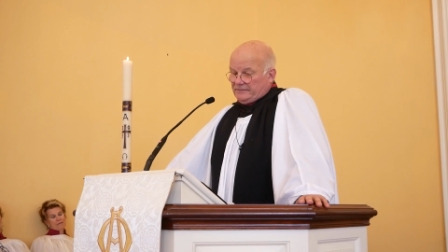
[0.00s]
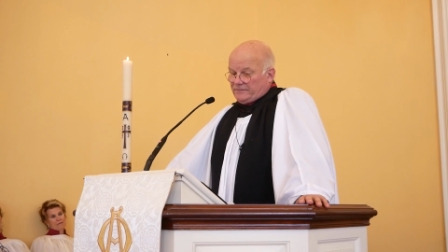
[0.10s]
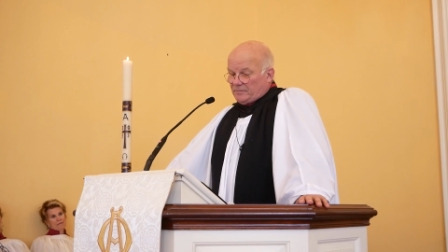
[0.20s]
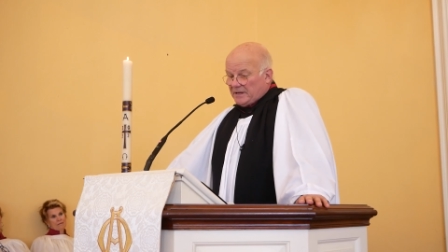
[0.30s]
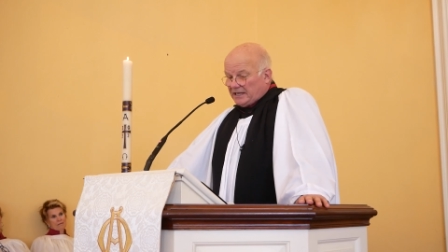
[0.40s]

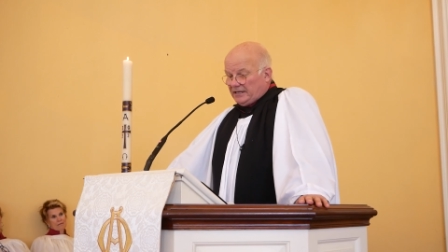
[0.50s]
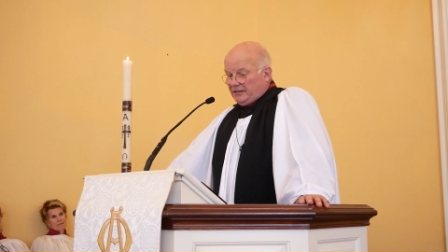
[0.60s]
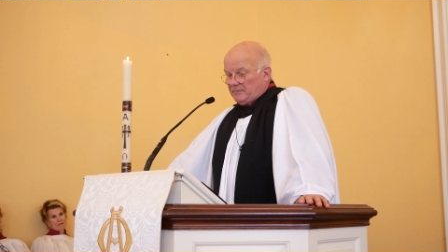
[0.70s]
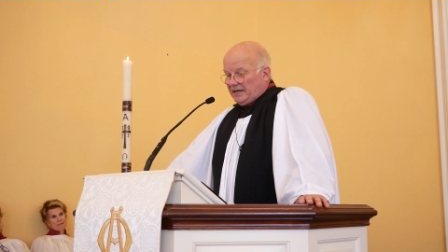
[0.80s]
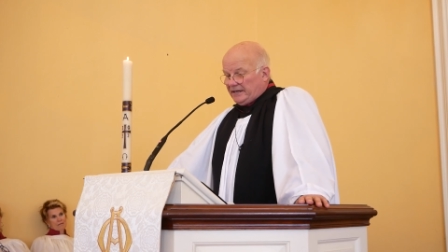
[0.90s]
For
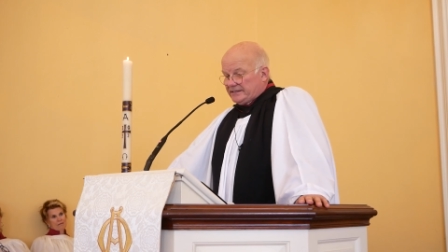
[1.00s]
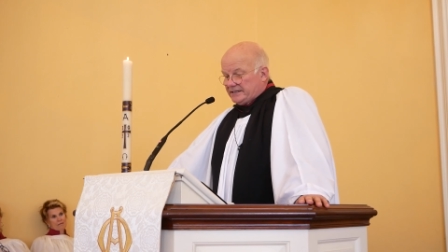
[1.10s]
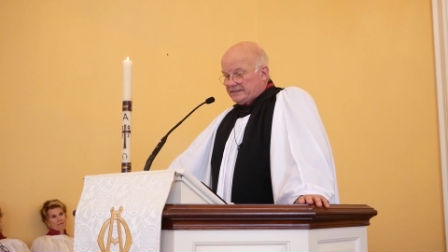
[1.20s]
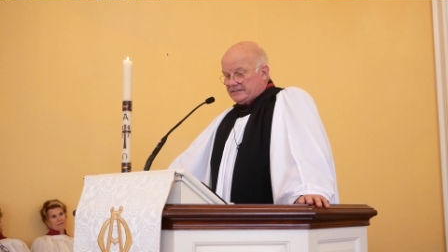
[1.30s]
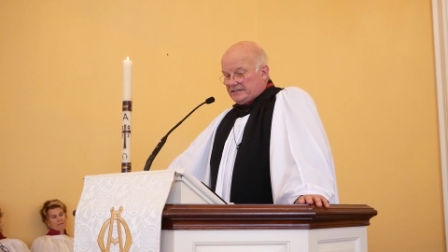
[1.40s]
me, my
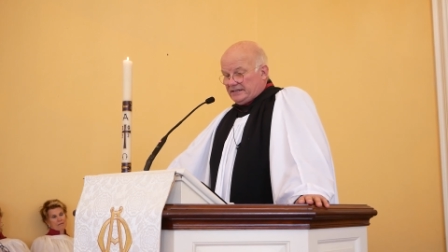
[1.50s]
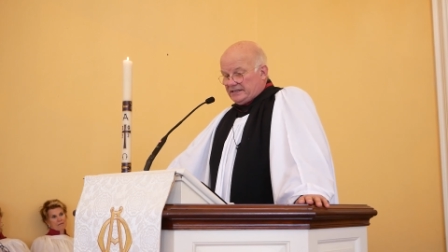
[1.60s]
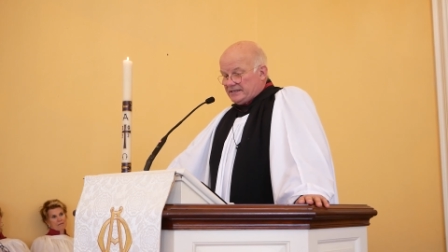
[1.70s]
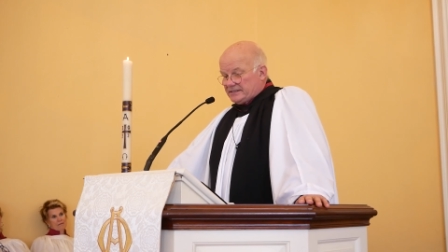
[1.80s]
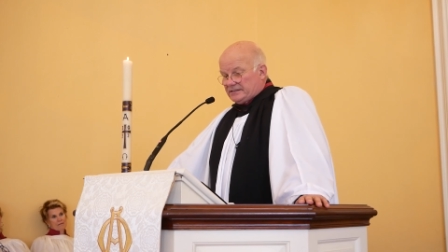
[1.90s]

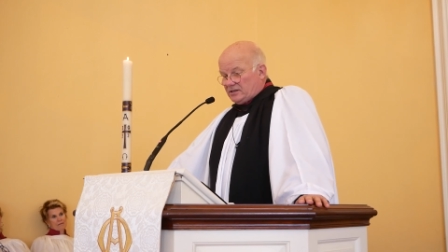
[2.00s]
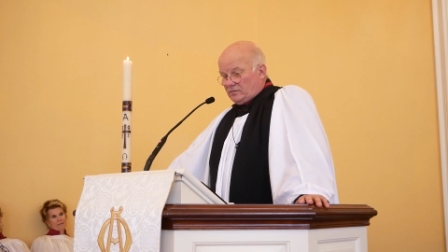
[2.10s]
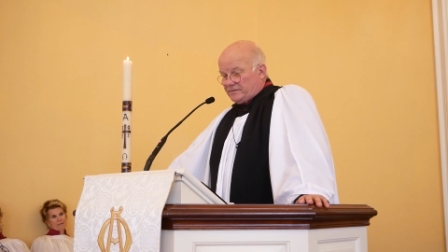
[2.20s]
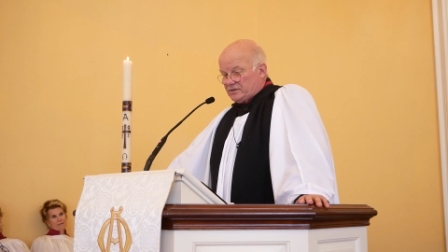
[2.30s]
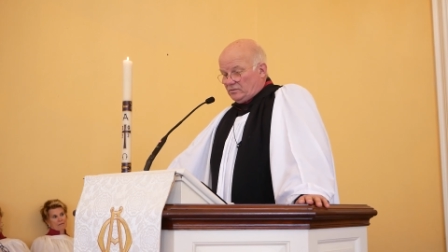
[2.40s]
identity isn't a
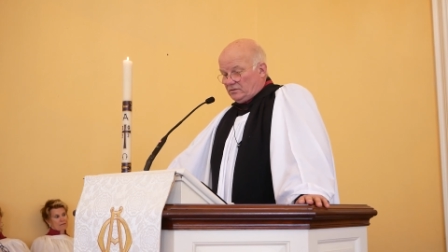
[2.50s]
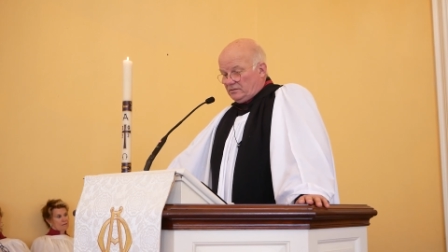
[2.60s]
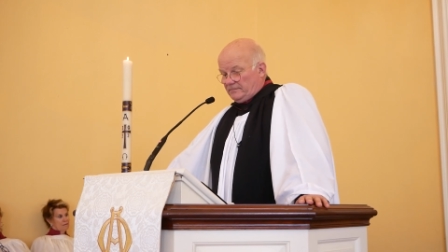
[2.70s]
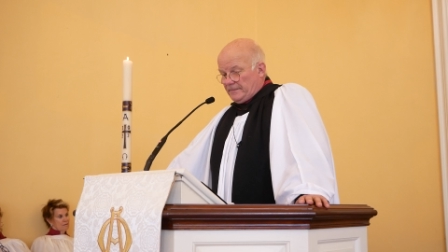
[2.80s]
golf score.